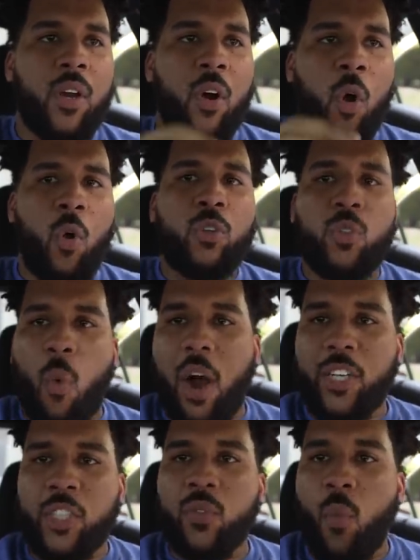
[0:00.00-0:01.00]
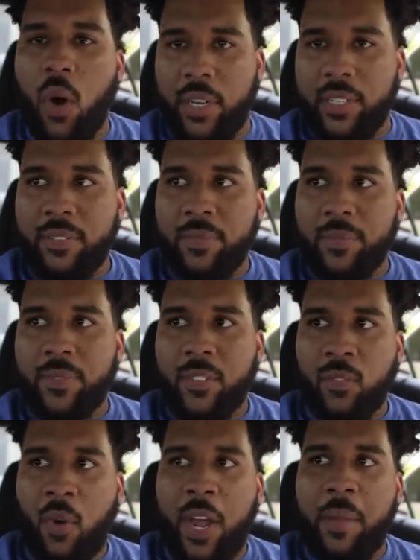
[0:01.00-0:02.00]
who's watching what,
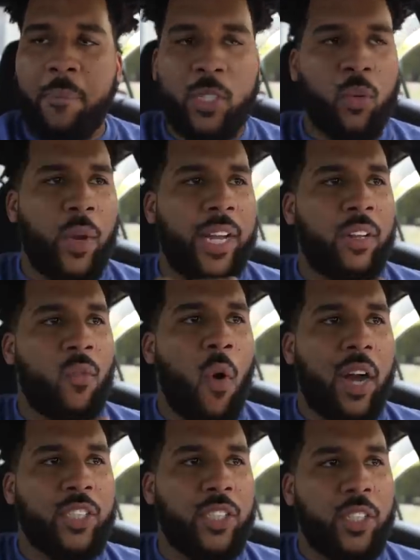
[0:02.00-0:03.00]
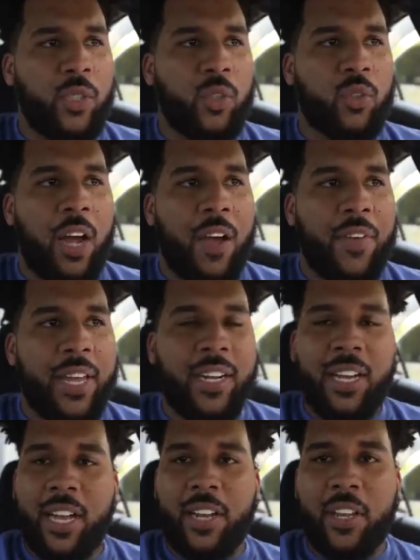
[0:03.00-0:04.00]
right? Between watching you drive in
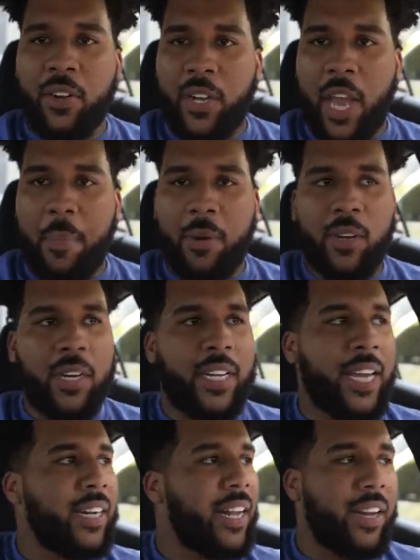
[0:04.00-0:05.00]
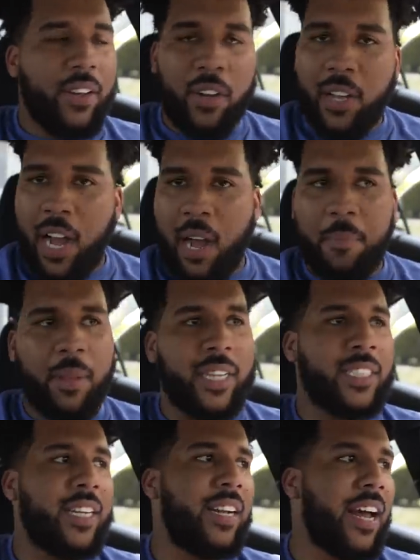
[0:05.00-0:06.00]
and out of your neighborhood, in and out of your
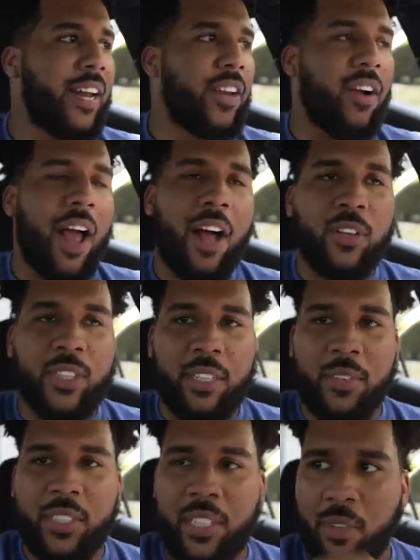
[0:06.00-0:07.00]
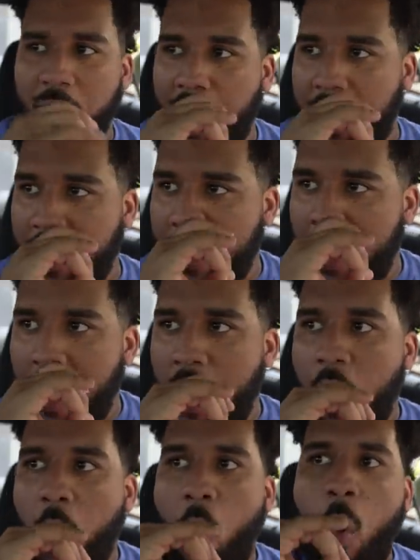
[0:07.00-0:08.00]
complex, in and out of your house every single day,
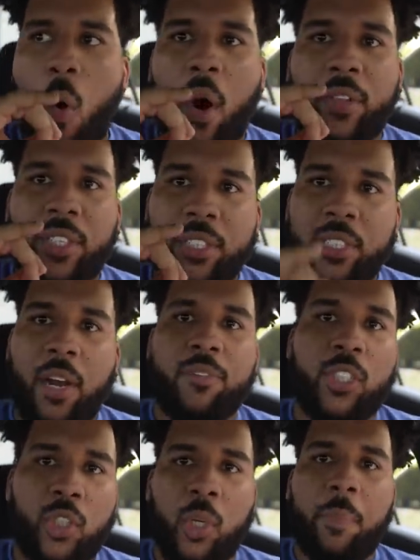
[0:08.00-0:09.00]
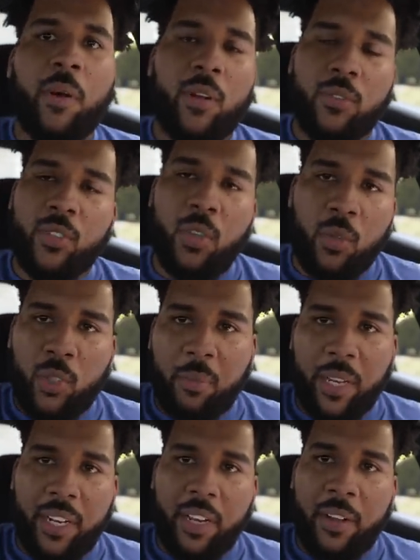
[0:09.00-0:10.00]
or the stuff that you put on social
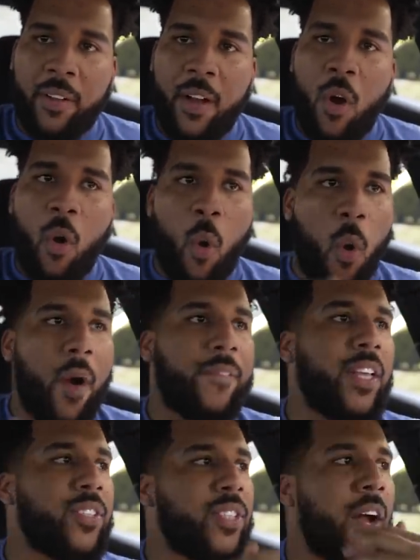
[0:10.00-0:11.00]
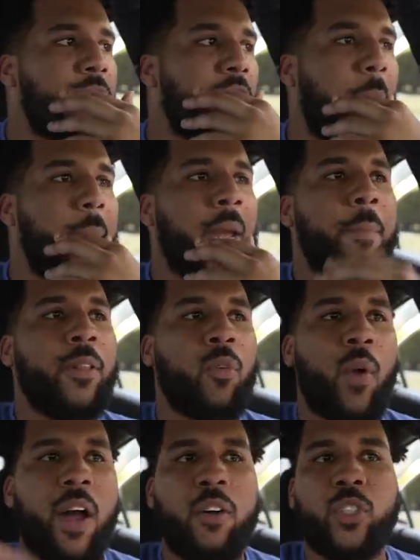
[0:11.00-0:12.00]
media, or the stuff that people
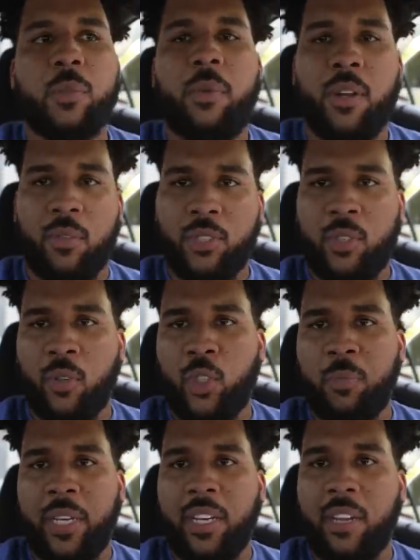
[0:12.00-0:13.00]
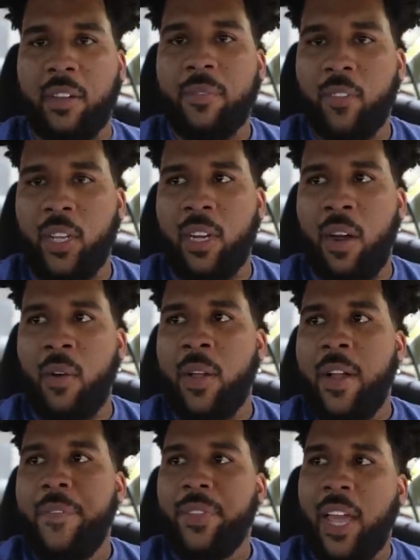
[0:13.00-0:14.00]
around you put on social media. You know,
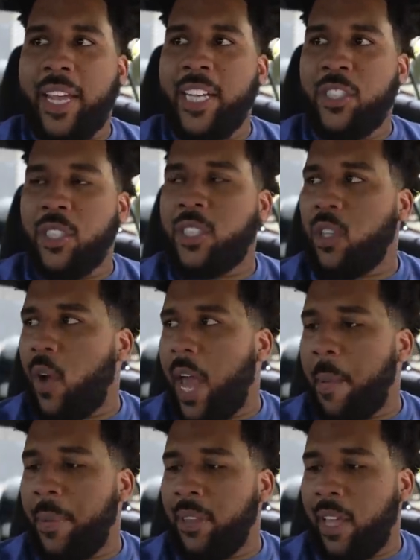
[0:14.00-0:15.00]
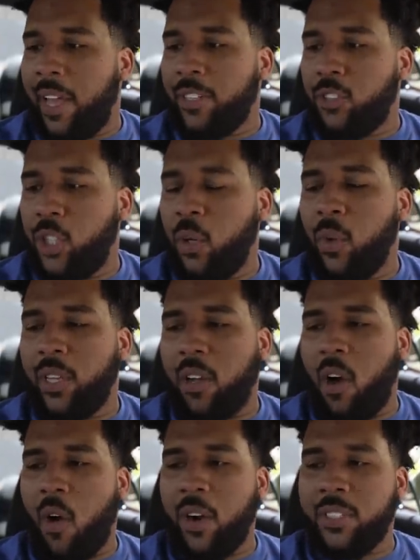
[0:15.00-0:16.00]
like it just so happened that two of the
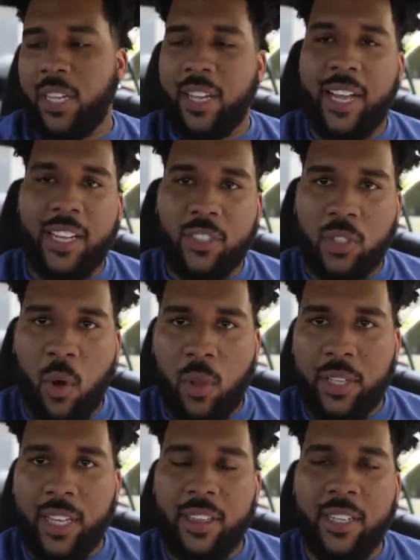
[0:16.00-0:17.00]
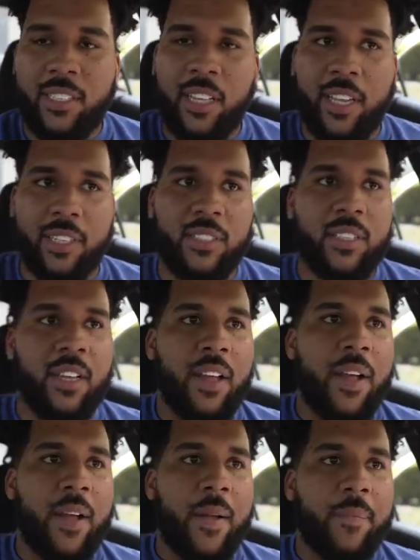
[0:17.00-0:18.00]
cars that got stolen in this list
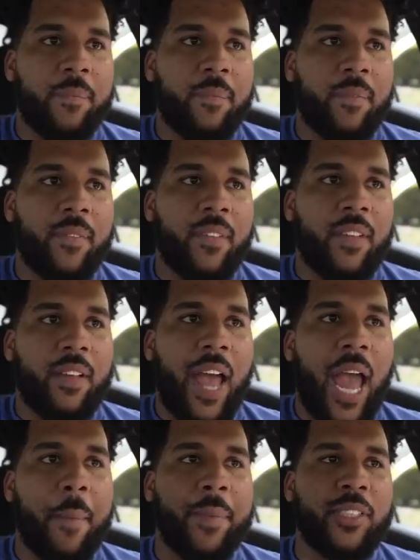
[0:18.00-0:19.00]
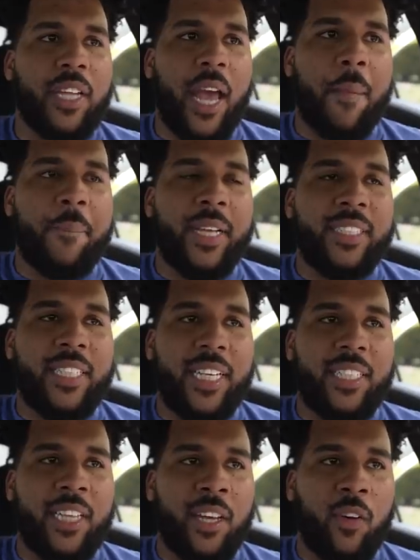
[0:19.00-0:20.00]
happen to have been
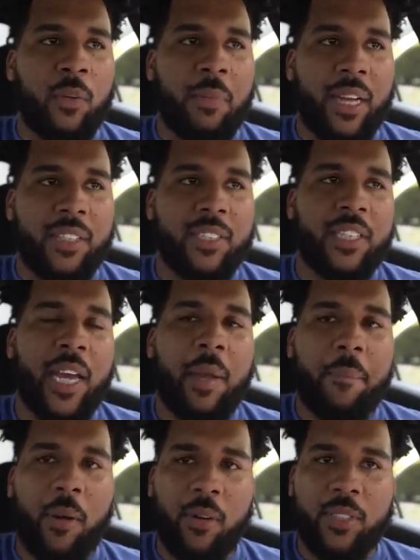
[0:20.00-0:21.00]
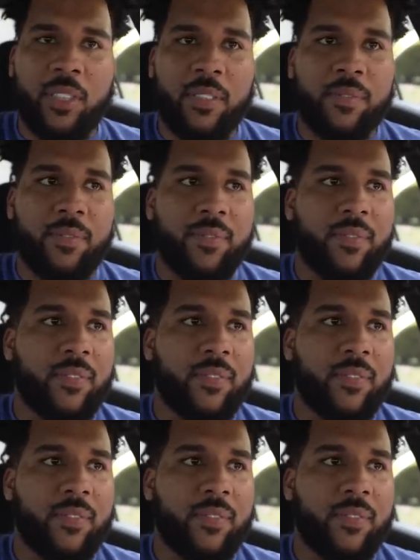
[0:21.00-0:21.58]
detailed by the same person